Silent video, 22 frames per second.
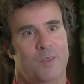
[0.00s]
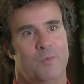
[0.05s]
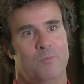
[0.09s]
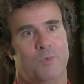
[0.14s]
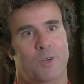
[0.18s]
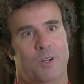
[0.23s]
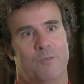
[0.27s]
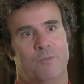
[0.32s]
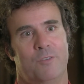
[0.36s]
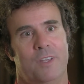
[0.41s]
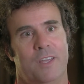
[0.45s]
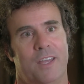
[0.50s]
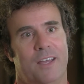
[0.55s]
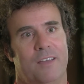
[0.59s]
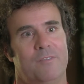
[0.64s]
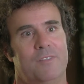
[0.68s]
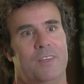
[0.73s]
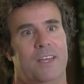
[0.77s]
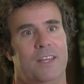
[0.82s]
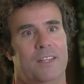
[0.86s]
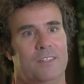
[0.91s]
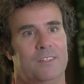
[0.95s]
But if we have
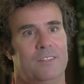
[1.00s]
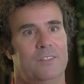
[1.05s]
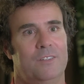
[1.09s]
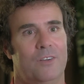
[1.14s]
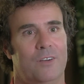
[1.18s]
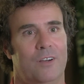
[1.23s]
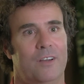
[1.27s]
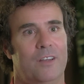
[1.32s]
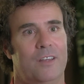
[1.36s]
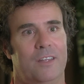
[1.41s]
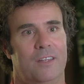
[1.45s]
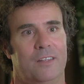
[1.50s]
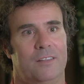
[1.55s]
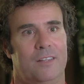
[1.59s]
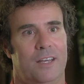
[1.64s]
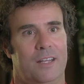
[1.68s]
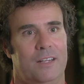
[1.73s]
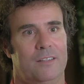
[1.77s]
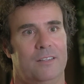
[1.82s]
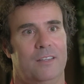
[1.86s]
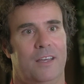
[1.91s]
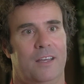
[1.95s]
that yearning,
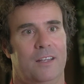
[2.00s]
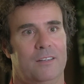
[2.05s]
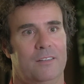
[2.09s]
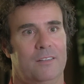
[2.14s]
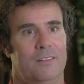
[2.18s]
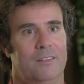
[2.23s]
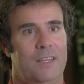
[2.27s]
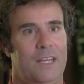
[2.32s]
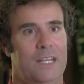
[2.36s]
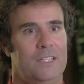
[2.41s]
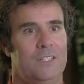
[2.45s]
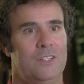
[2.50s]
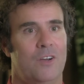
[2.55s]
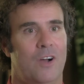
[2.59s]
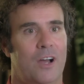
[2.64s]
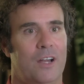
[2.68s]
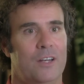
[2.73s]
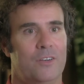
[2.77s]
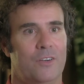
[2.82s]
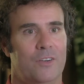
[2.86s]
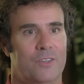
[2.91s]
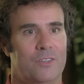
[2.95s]
that
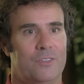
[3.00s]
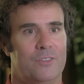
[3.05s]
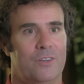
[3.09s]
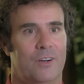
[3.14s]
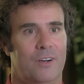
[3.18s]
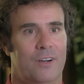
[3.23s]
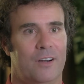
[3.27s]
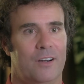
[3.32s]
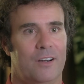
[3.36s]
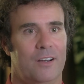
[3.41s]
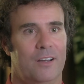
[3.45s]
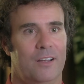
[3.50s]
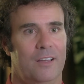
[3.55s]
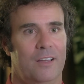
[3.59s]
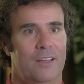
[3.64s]
Yonder Star